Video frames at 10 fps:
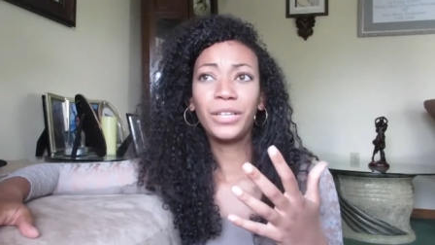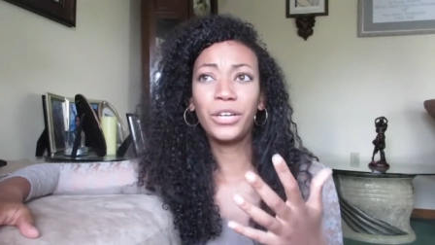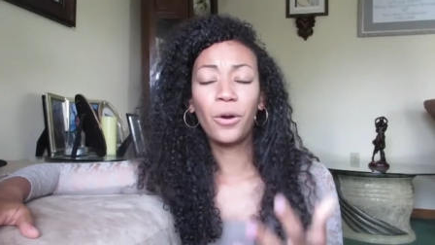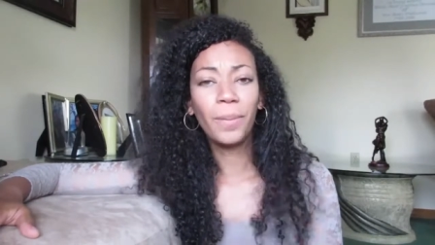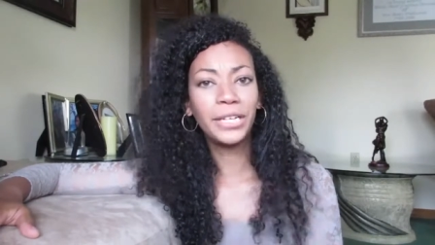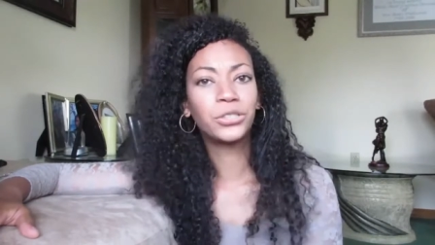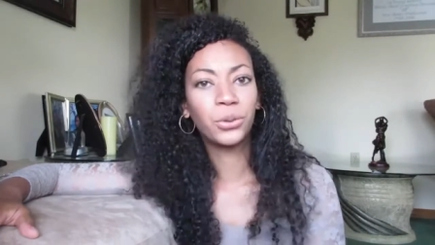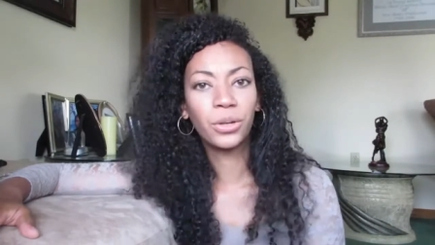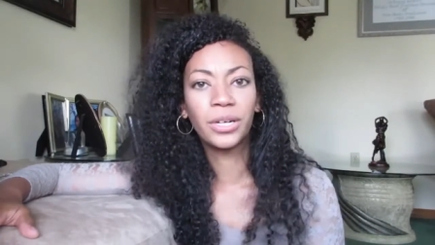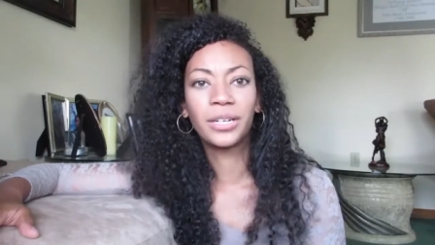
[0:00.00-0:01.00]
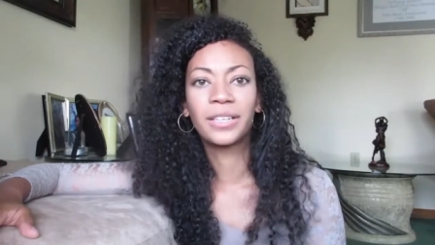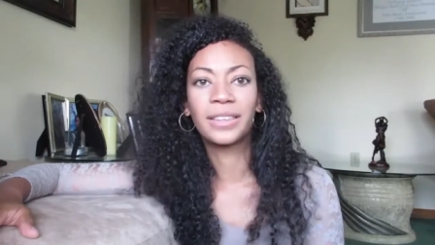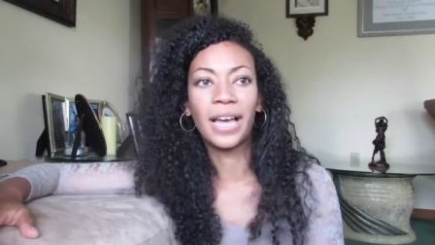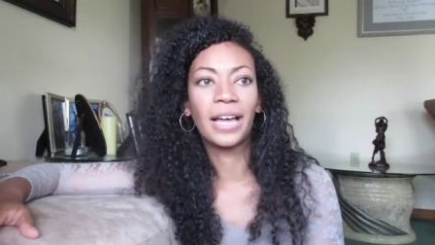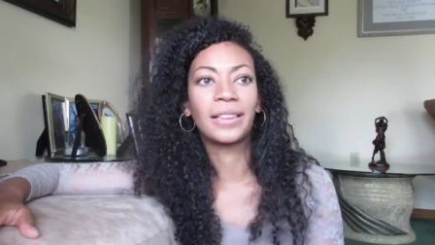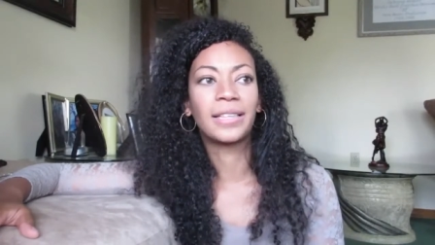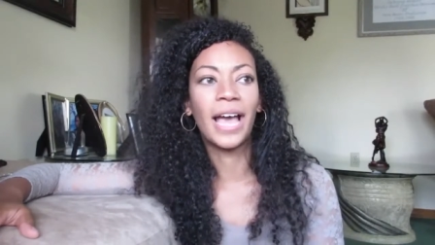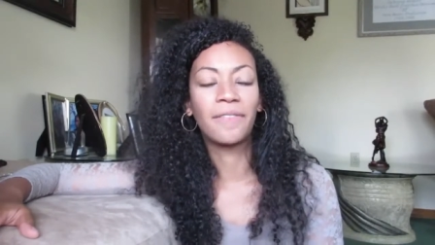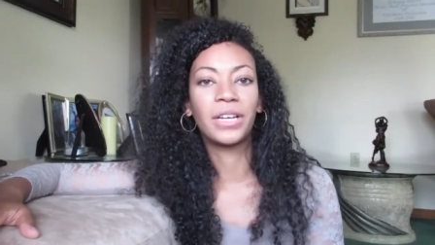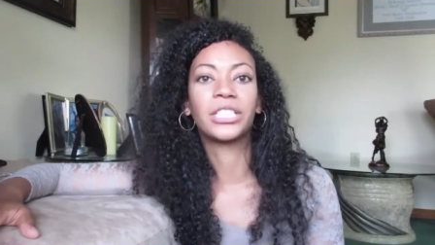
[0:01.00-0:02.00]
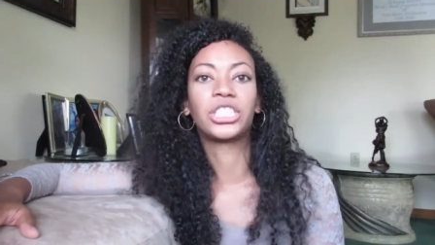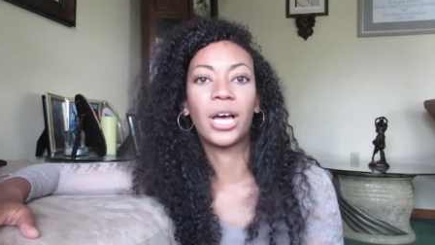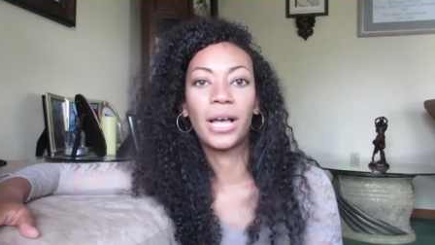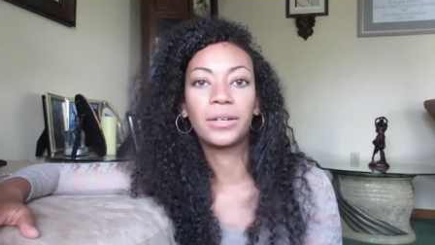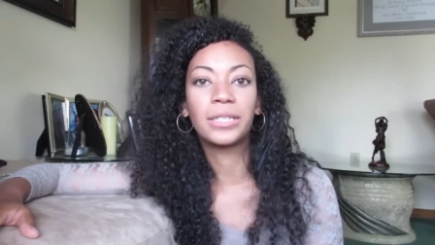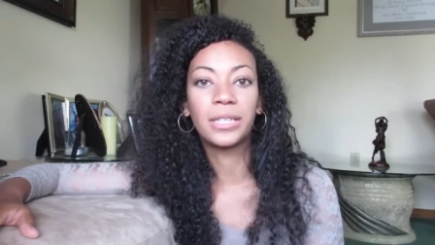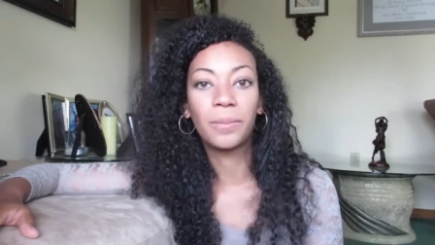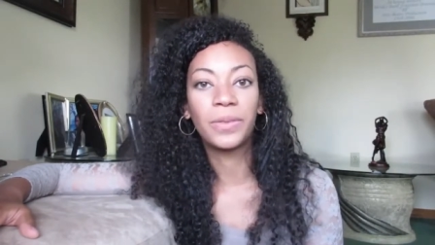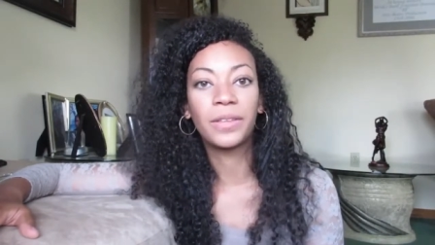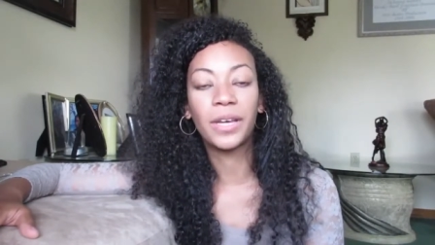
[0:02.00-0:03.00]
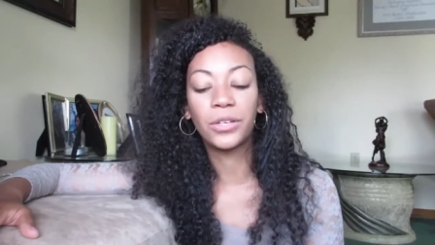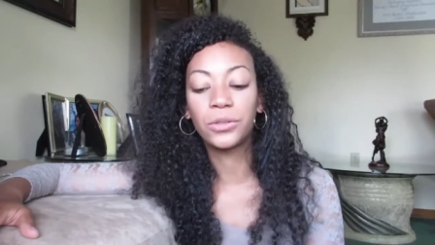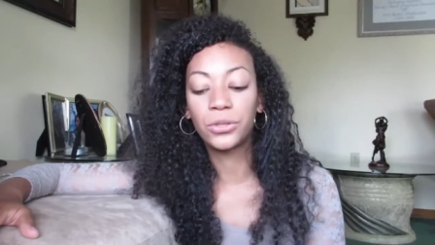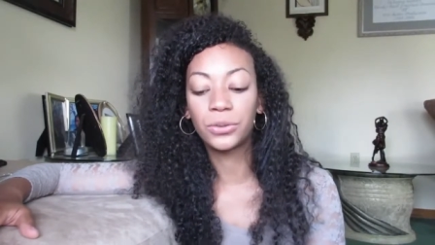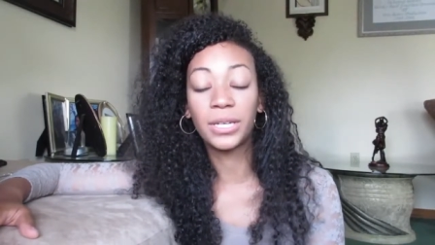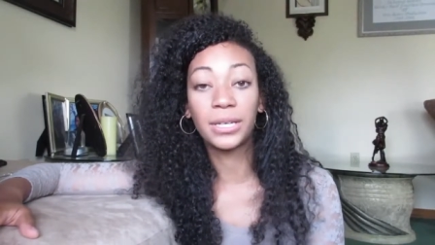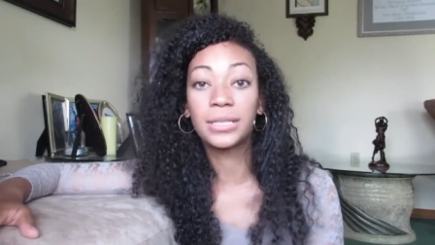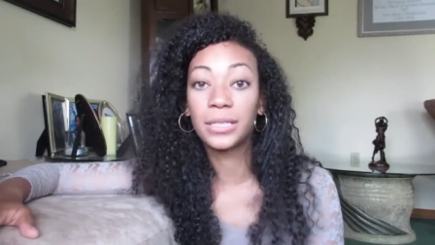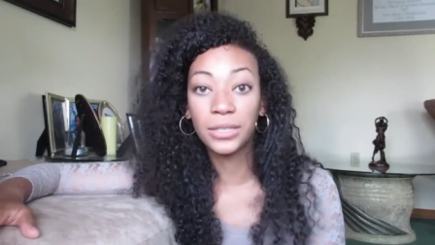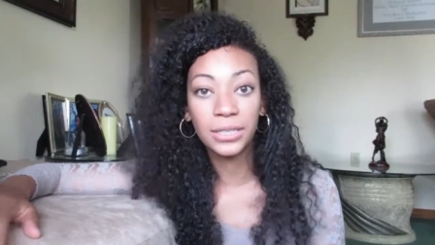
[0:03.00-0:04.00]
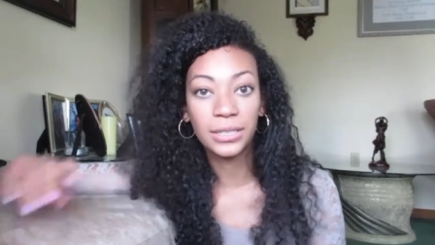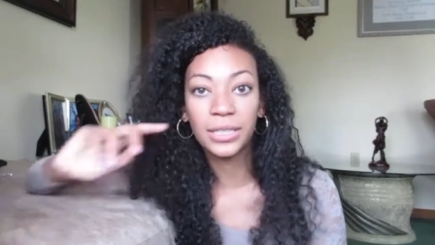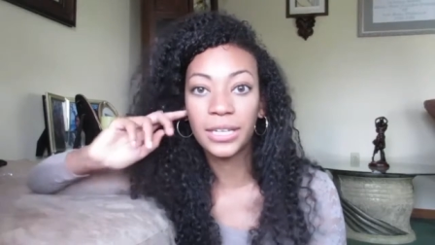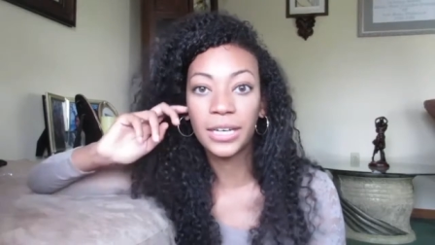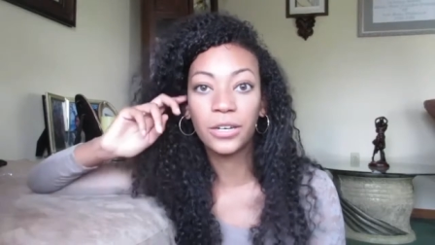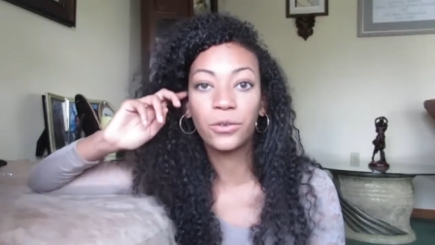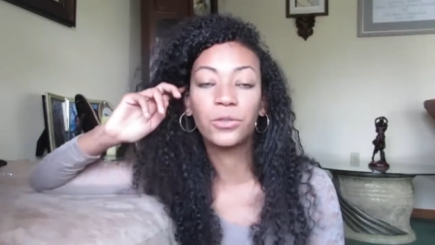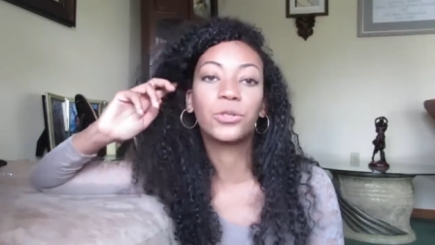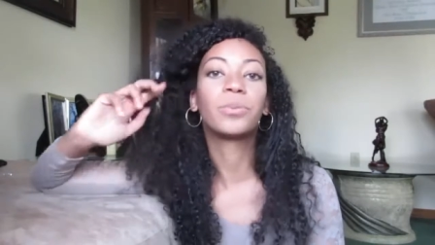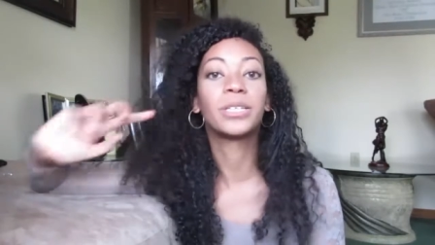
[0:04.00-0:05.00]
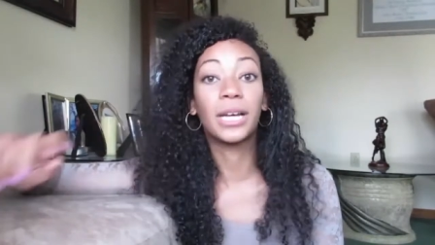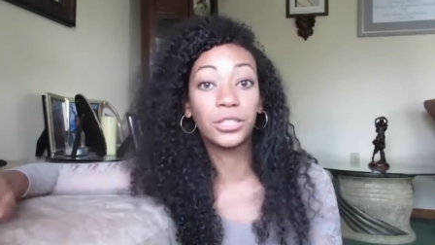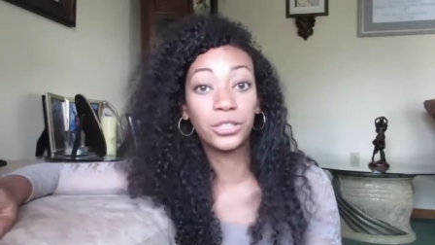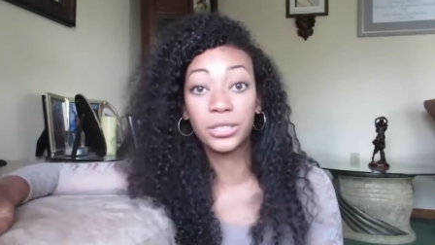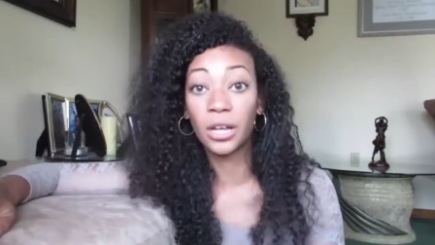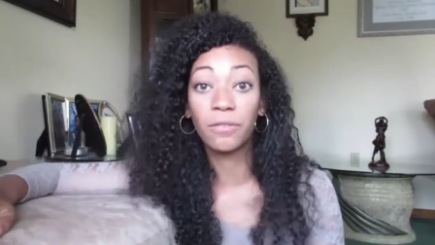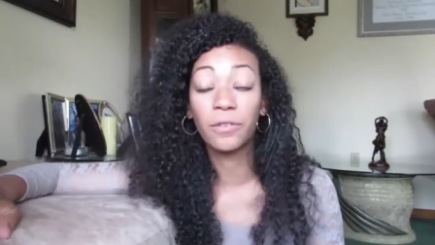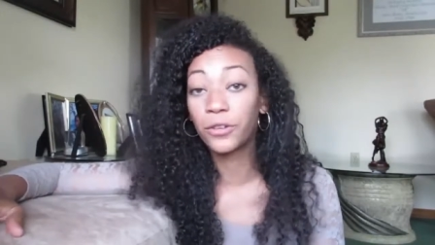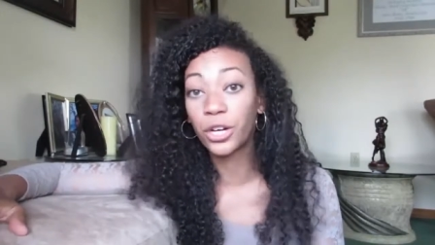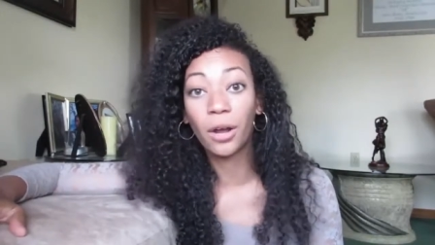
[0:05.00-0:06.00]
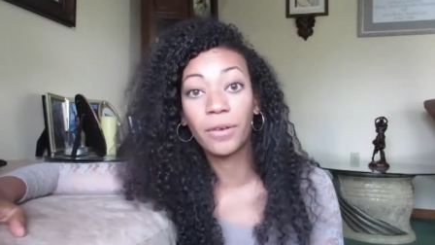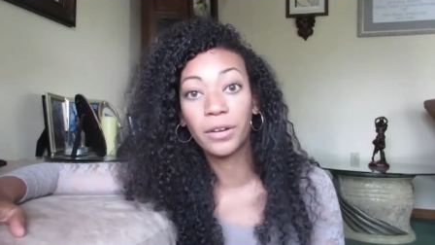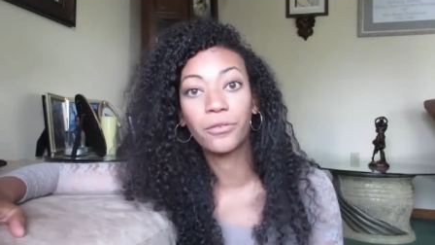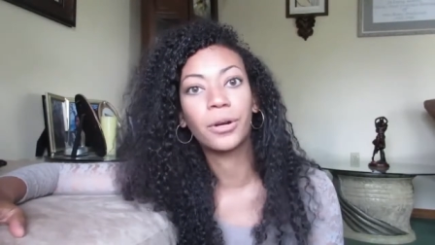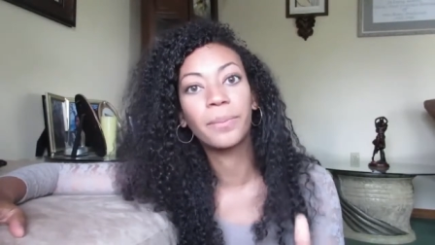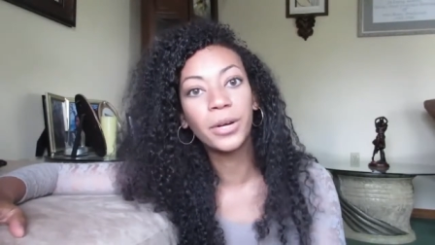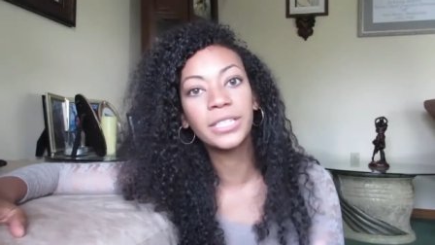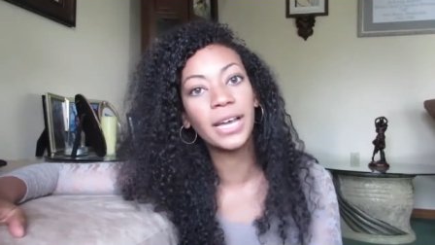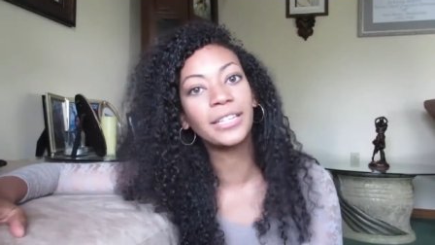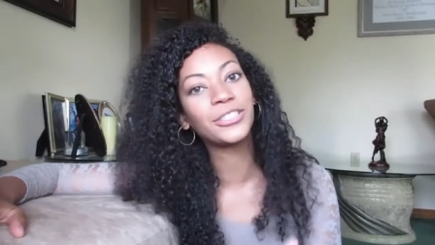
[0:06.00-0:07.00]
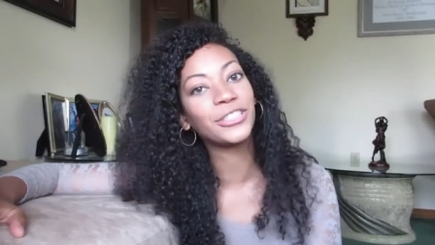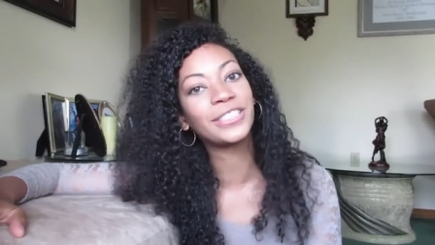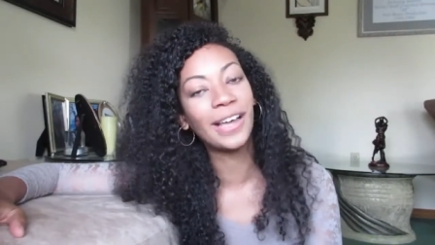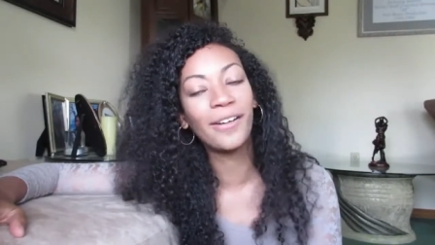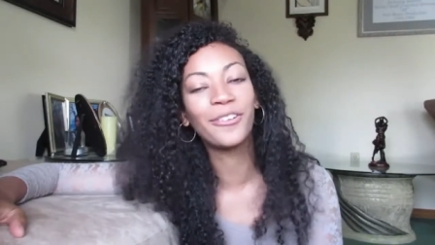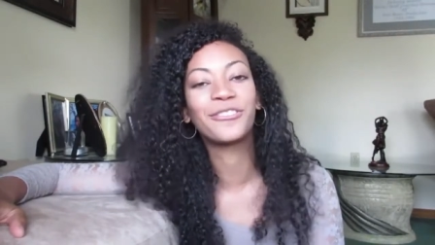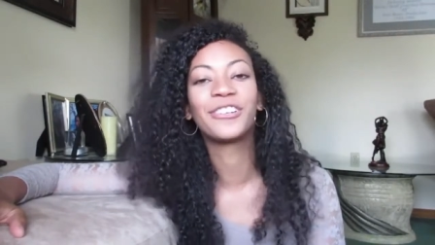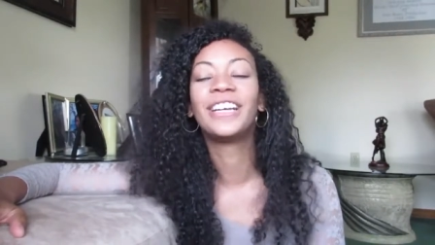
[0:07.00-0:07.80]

you know, make sure that having a child is something that you do take seriously and you do protect yourself if you're not ready for it. Protect yourself